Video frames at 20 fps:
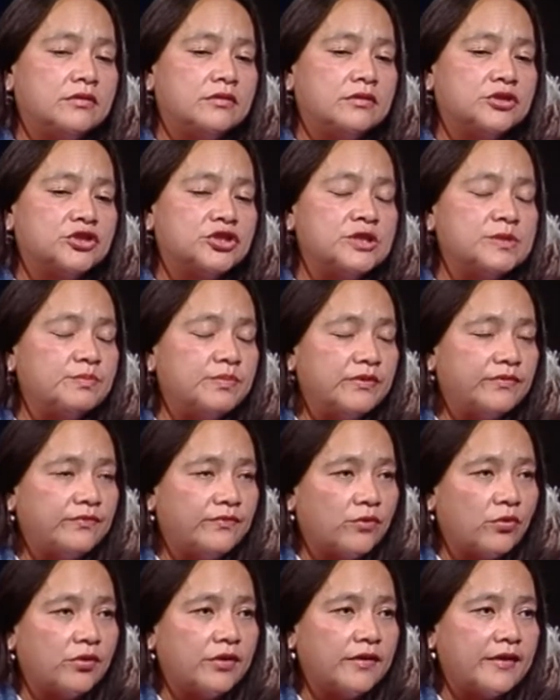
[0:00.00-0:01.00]
Just
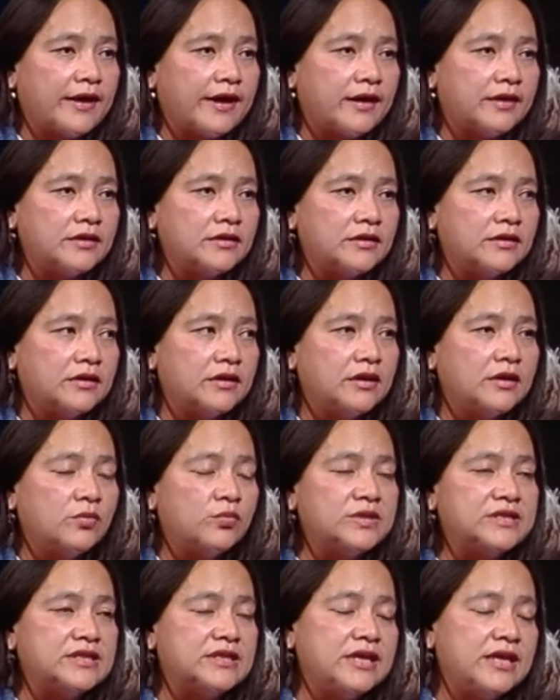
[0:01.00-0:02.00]
before that, it
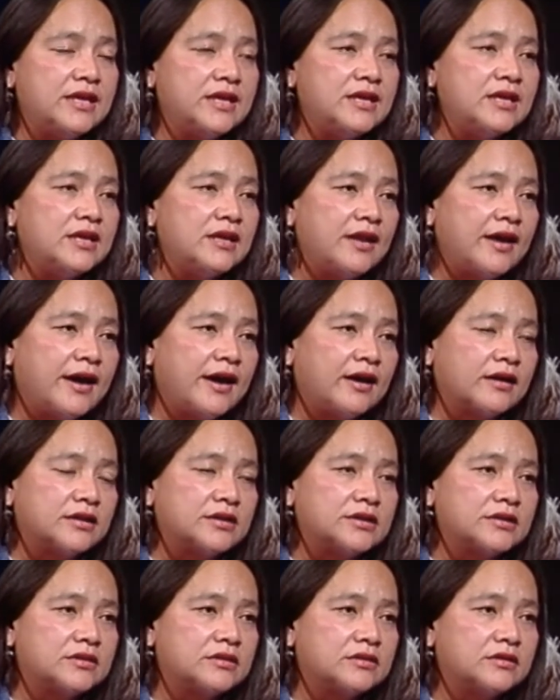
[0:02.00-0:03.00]
was the Indian
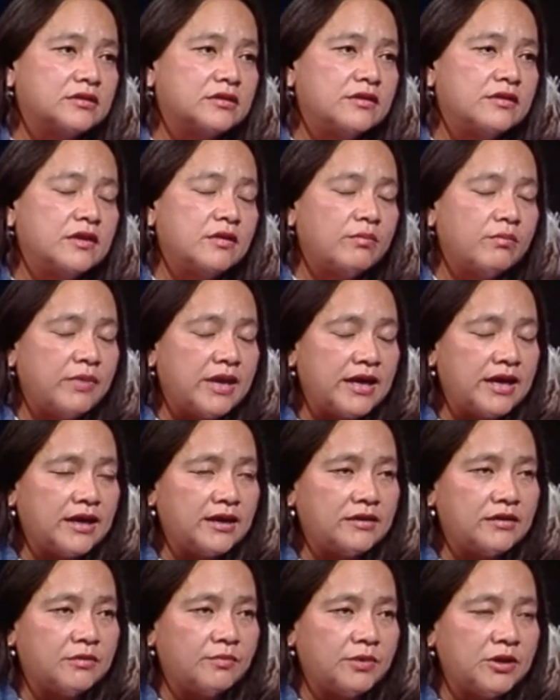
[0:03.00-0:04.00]
Act that
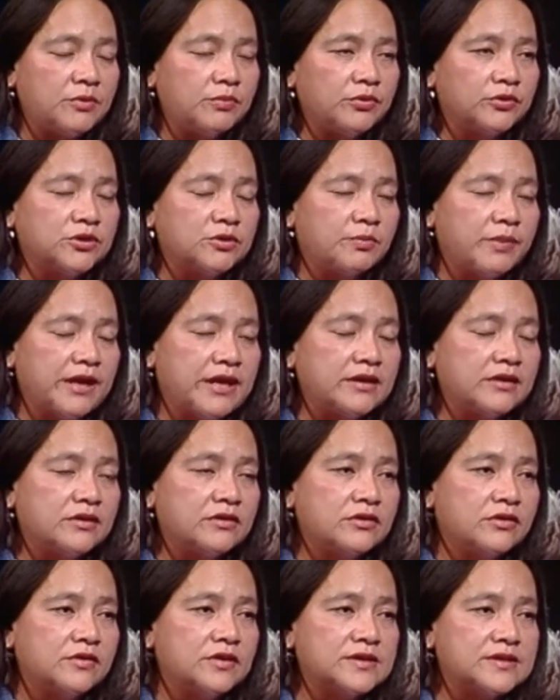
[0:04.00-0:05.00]
made the people dependent
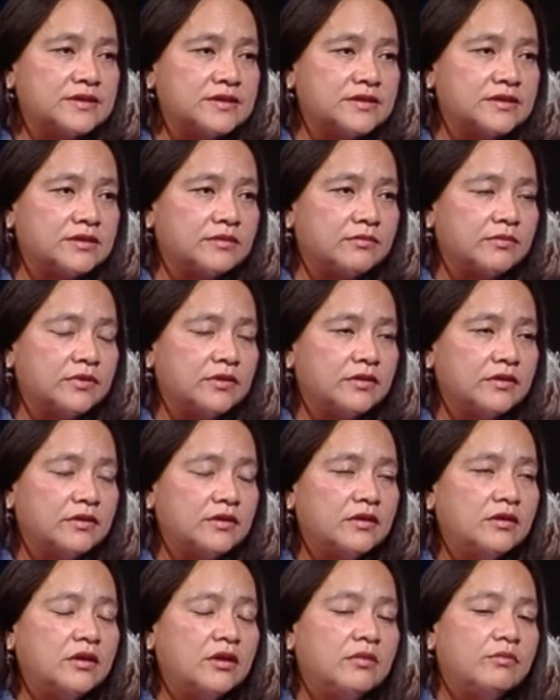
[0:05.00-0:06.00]
on the system,
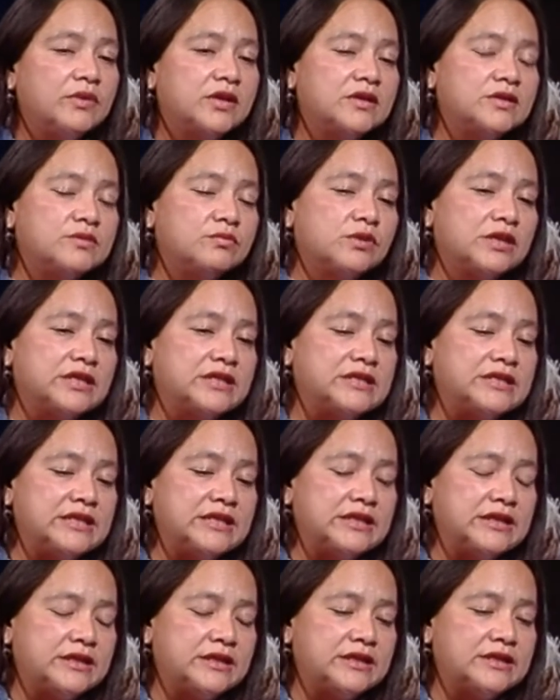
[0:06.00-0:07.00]
because what it
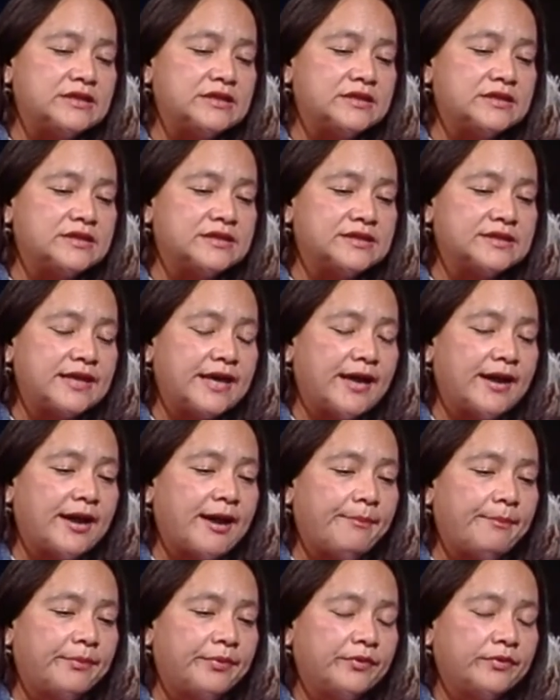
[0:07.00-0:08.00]
did is it set
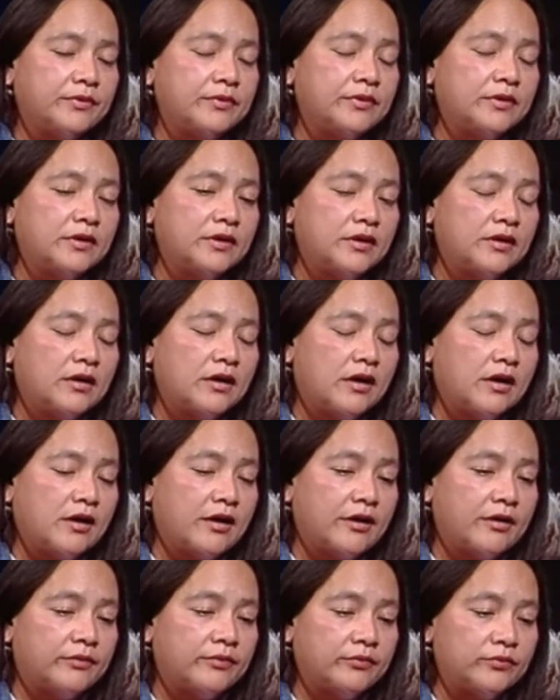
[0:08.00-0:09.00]
up
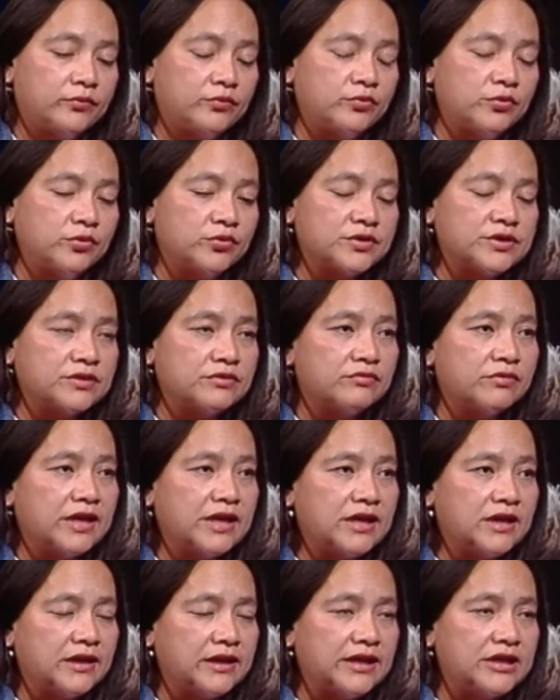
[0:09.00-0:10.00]
rules and
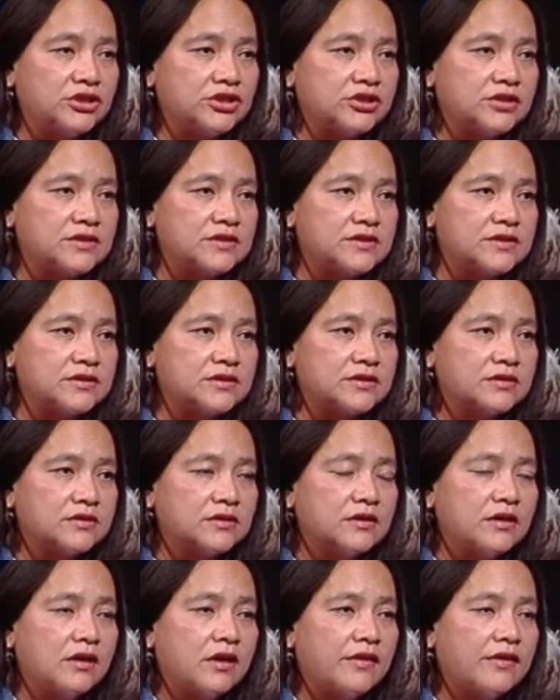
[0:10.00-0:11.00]
regulations
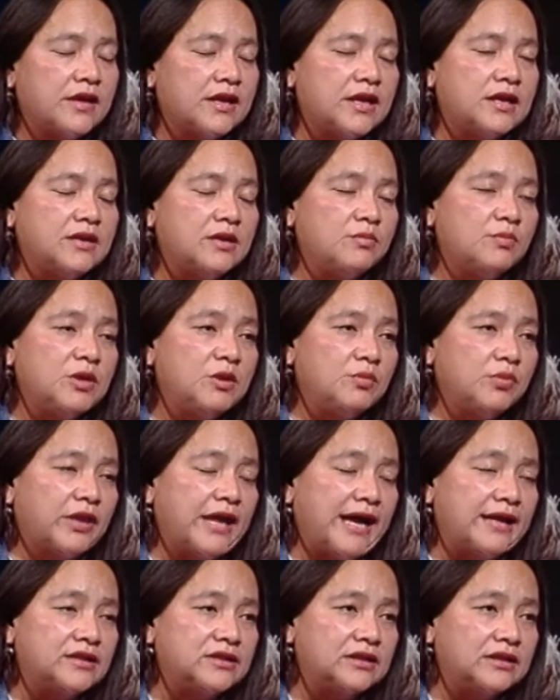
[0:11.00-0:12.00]
that Indian people
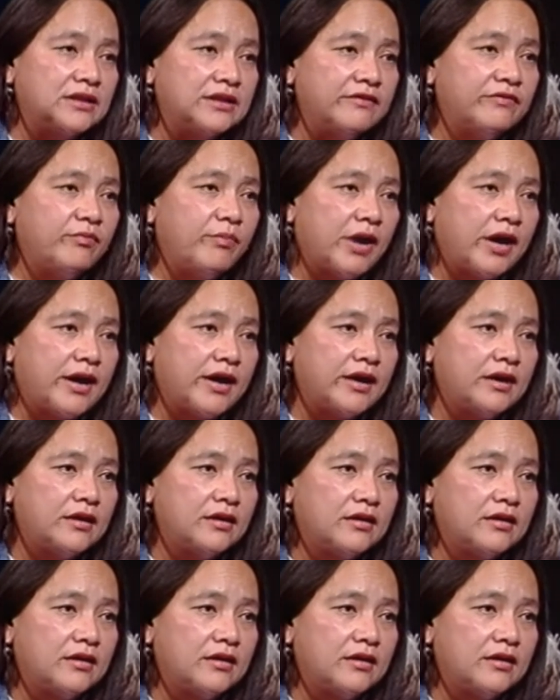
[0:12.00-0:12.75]
had to live by.